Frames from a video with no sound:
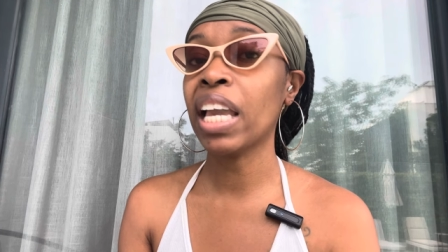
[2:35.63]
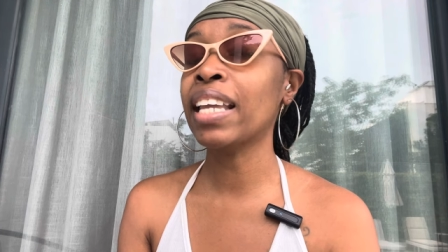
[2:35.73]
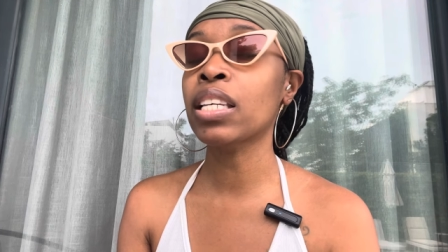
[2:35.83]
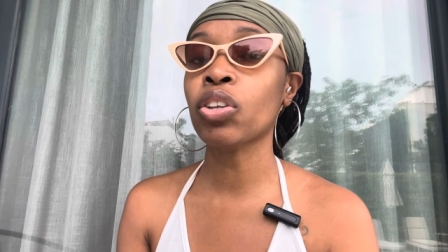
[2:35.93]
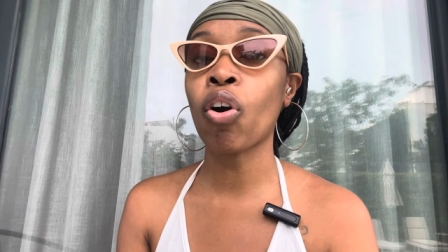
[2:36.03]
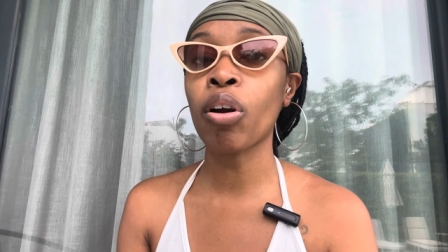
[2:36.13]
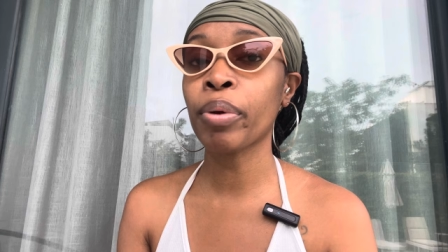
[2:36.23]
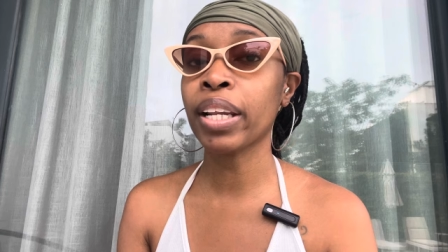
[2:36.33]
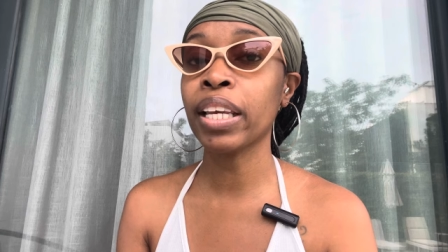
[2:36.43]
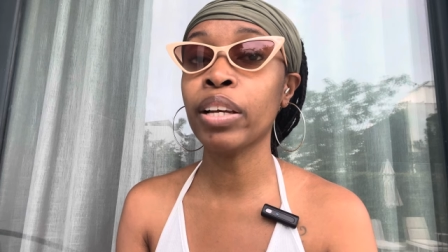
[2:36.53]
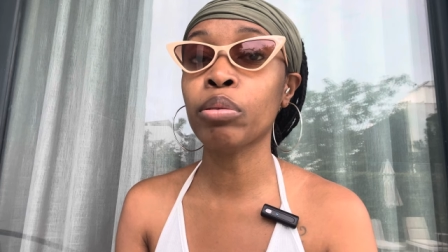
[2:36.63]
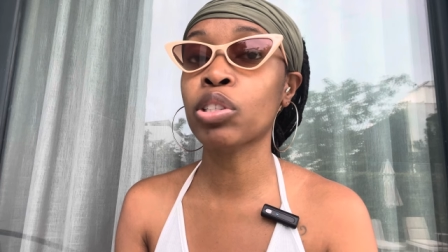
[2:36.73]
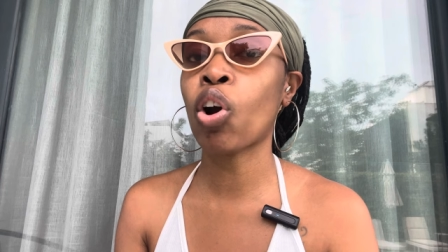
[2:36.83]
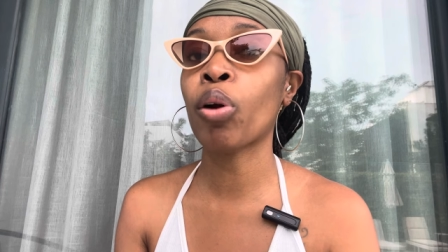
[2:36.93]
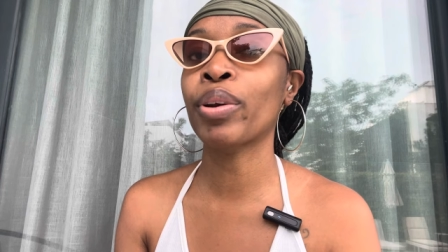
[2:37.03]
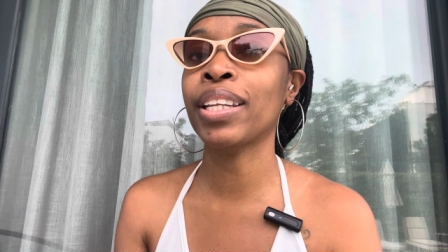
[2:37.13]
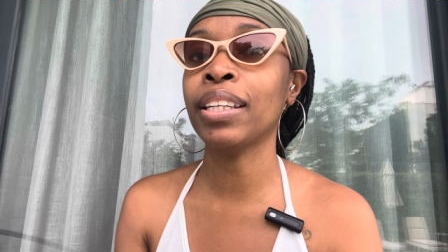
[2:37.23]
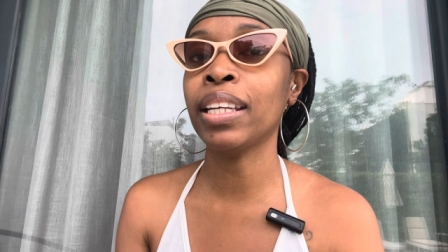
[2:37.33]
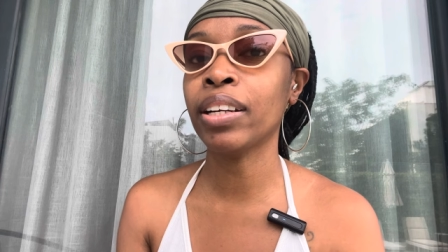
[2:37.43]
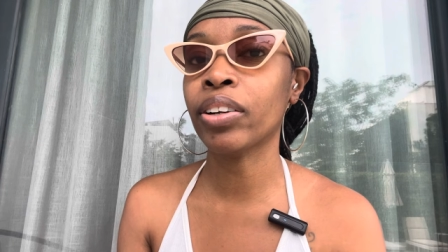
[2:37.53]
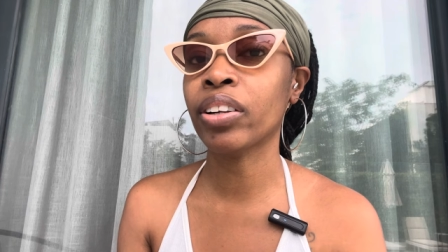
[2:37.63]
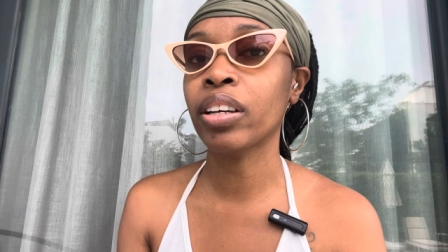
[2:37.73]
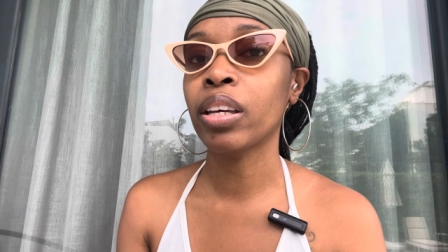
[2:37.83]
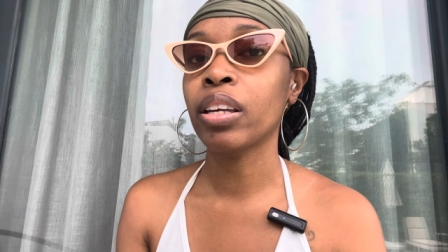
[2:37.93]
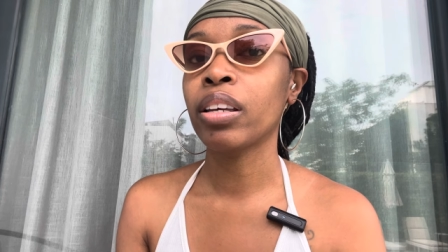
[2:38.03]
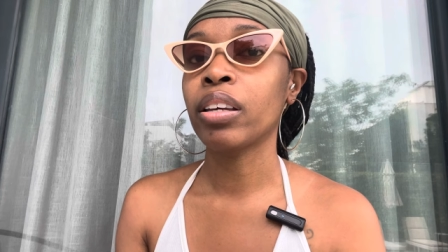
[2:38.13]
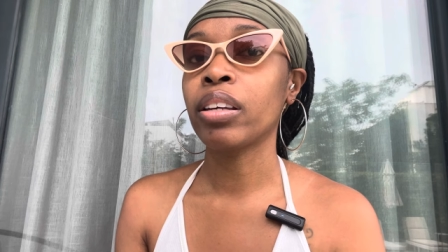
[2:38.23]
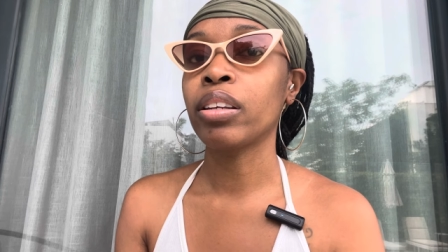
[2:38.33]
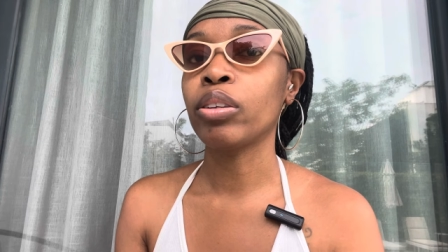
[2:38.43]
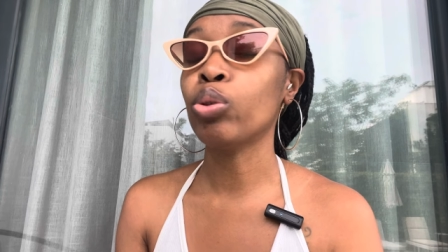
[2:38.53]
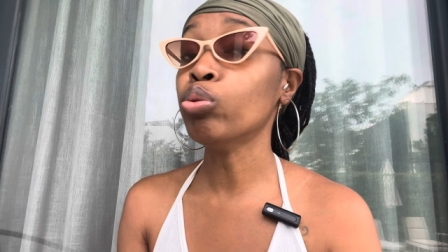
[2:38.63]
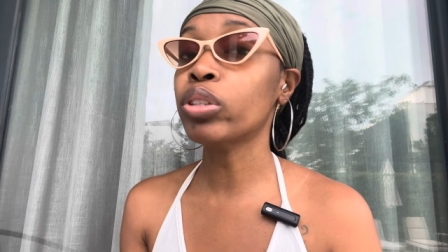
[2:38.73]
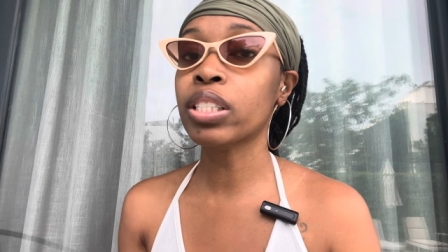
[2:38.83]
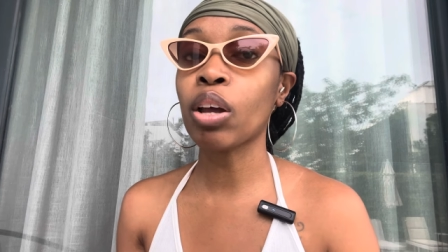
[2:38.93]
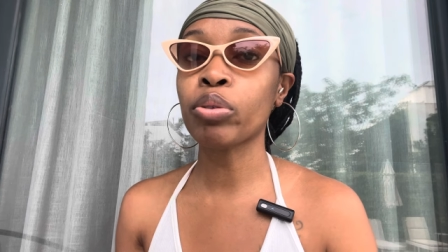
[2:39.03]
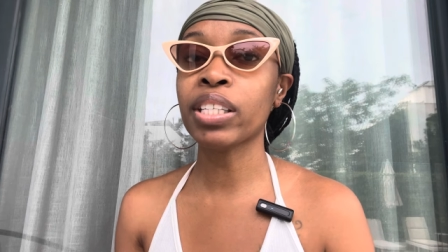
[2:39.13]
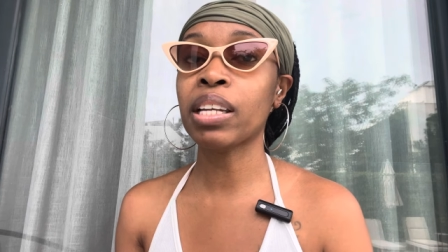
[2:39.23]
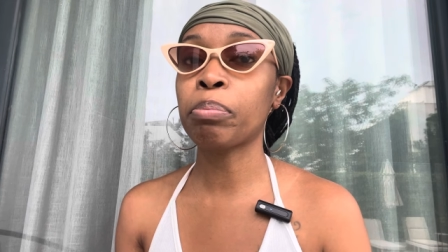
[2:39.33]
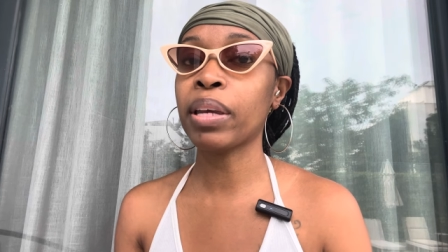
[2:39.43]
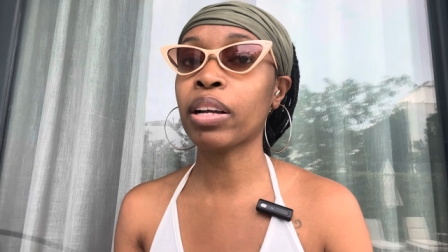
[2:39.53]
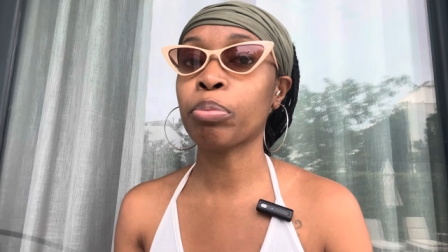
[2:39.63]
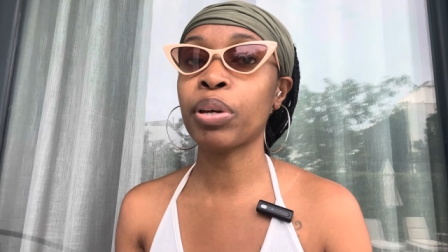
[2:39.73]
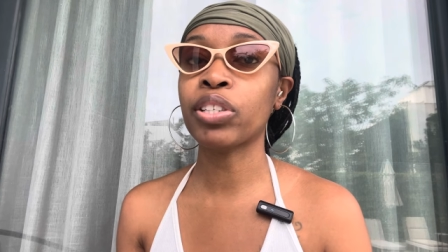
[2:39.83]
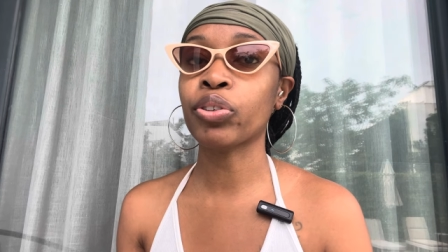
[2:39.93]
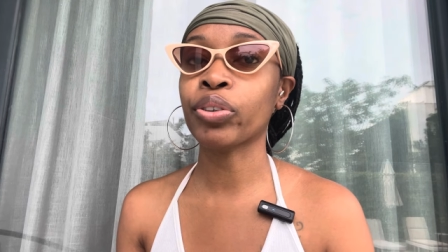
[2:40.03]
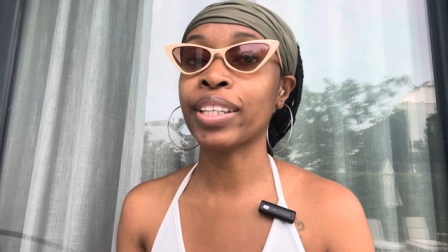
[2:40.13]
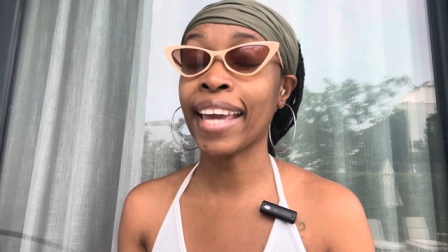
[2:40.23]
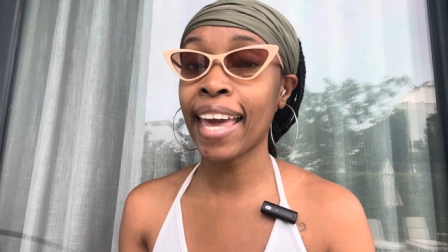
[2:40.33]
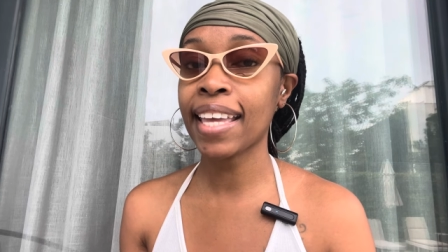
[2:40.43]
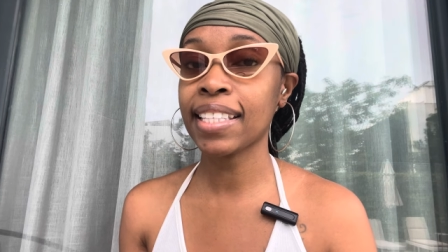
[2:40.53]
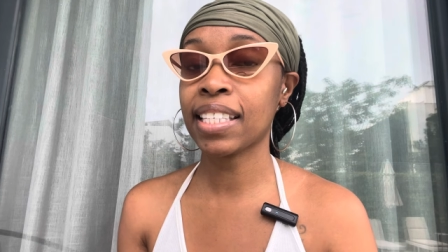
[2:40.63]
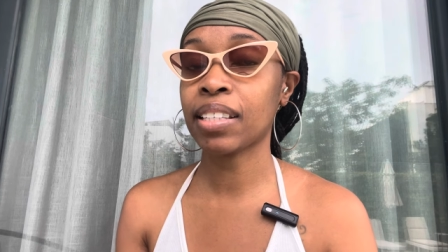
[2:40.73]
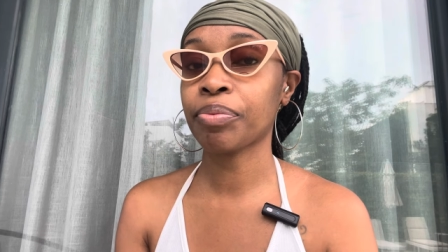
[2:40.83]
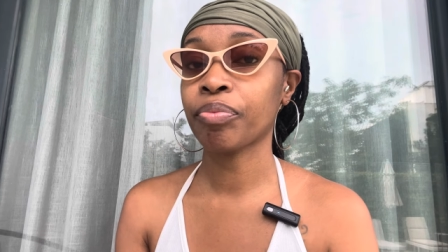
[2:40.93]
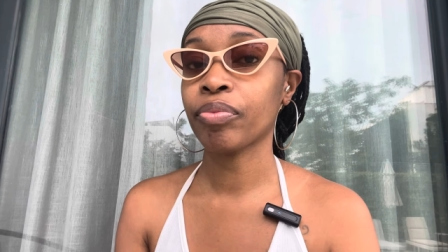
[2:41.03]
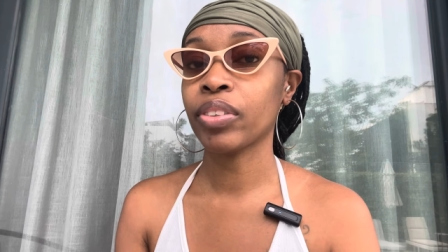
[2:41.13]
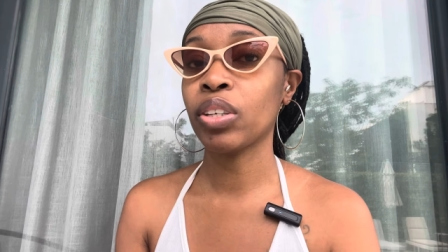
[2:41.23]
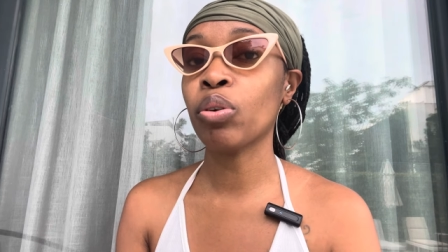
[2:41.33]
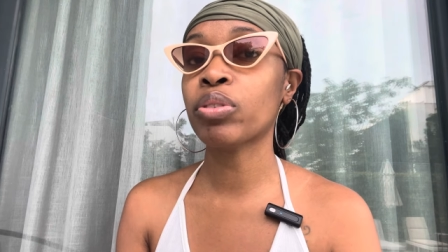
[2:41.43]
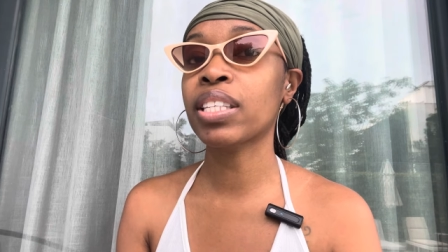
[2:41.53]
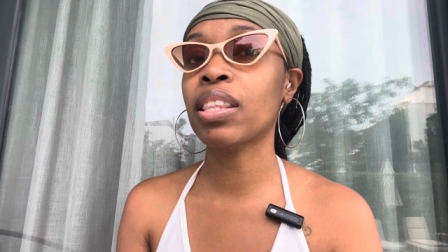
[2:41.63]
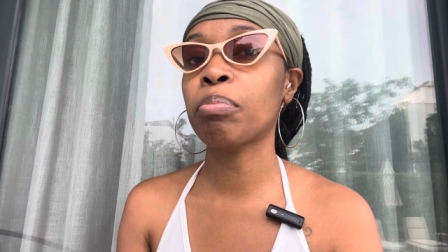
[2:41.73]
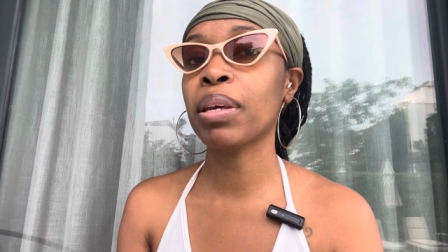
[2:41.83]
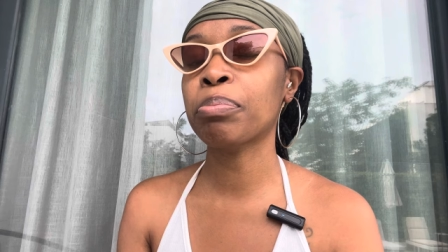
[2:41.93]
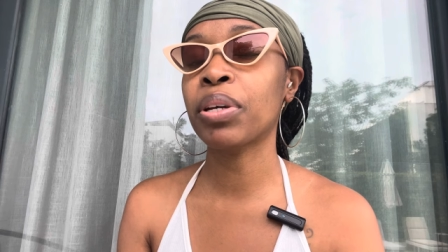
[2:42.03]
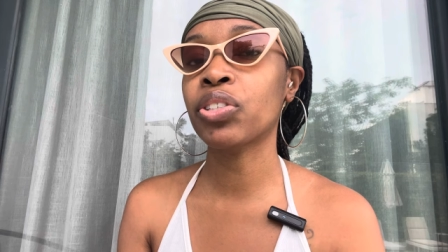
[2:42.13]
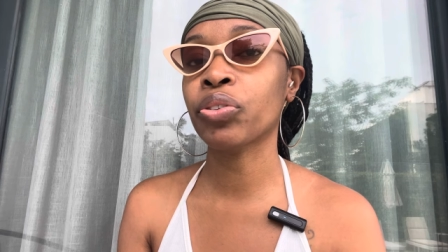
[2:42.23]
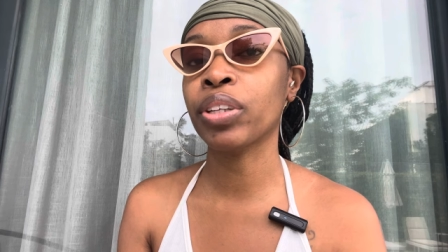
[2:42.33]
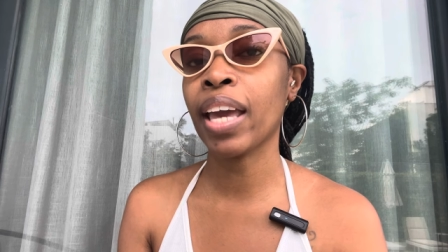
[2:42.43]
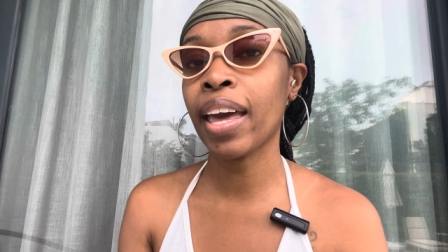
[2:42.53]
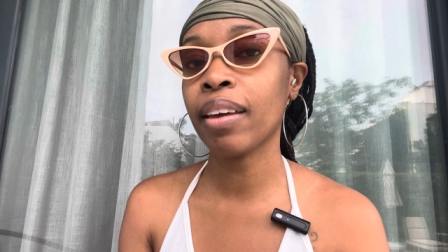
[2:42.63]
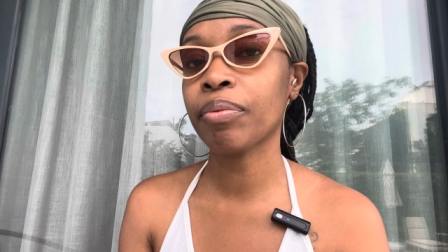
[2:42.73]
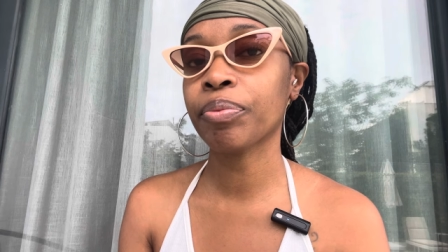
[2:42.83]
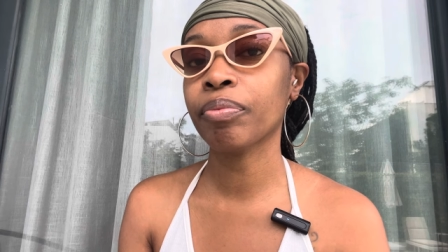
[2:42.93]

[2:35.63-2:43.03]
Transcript: And it's already here, it's already near. You just don't see the bigger picture yet. You don't see the big picture yet.